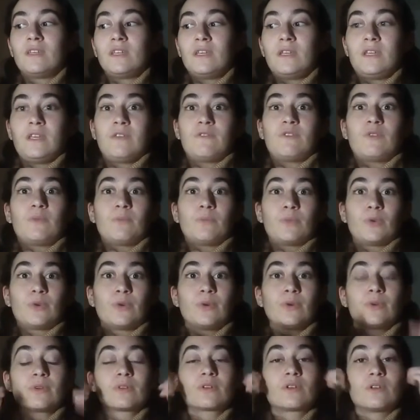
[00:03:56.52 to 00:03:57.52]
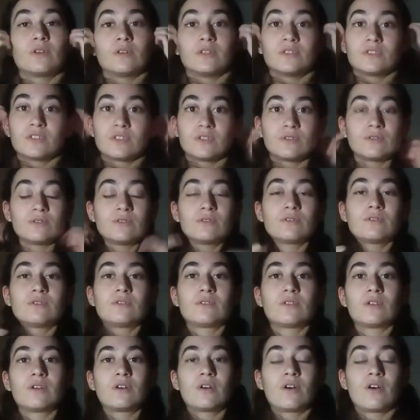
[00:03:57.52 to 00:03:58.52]
even more
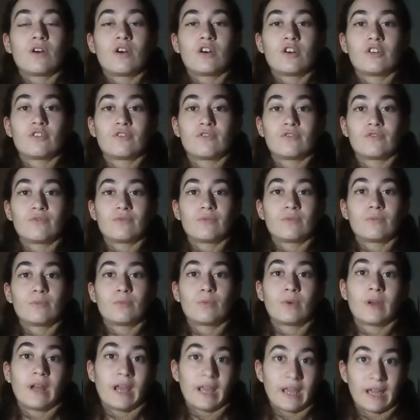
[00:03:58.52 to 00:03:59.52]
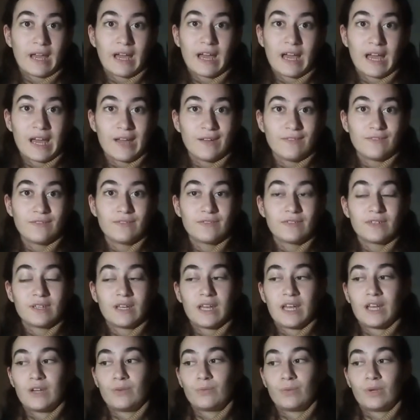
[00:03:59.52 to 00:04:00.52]
conscious of what I have and